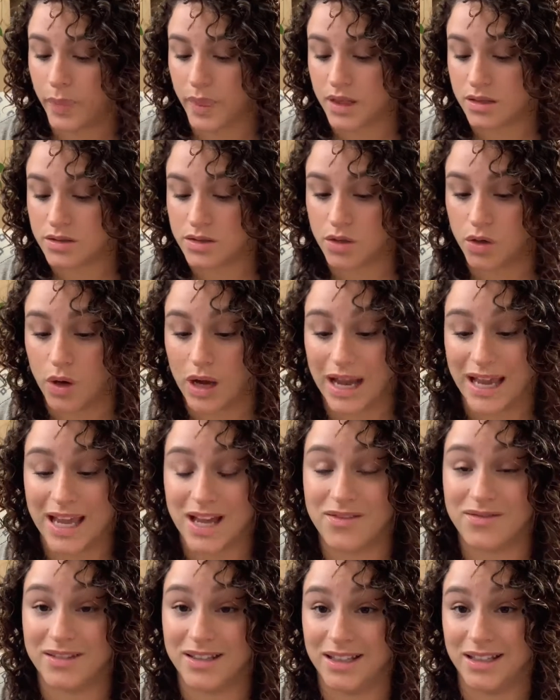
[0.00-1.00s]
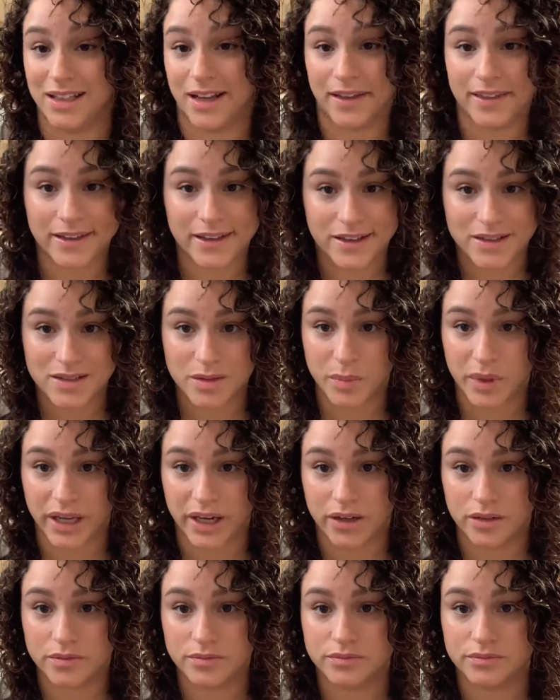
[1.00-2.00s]
So I have nothing else in my
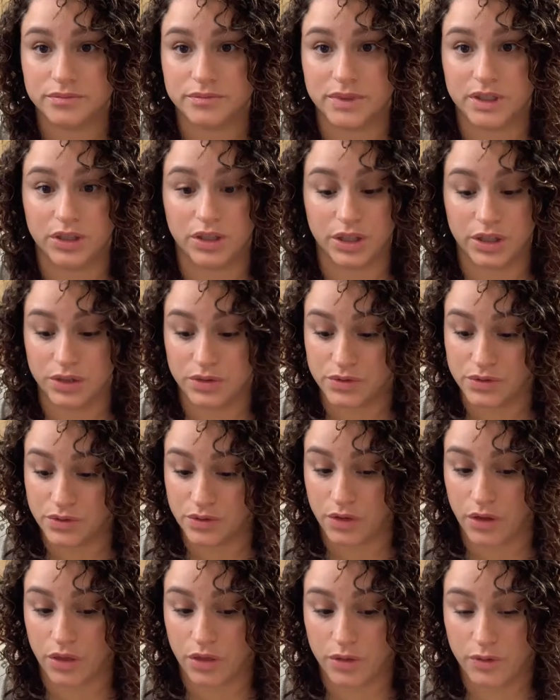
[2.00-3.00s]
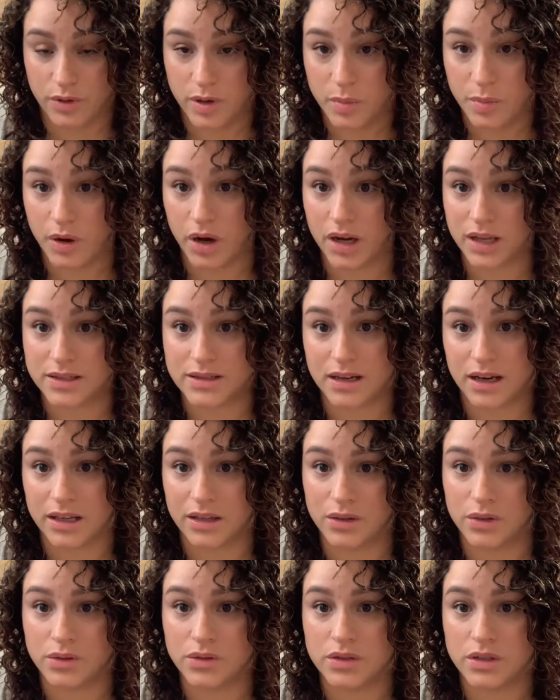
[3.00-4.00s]
hair. Literally, those are the 3 products that I
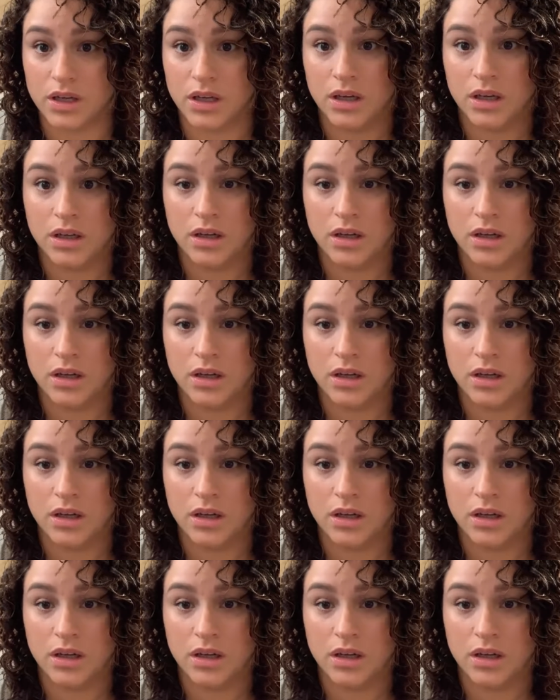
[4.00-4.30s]
used.